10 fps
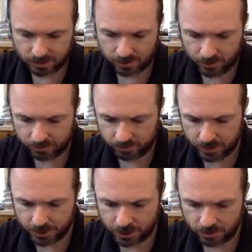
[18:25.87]
Come on,
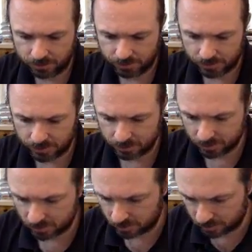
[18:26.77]
out you come.
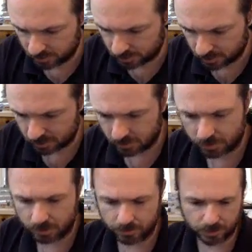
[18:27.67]

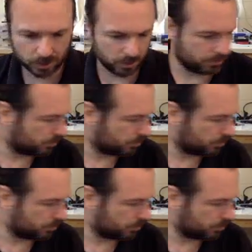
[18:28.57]
There we go.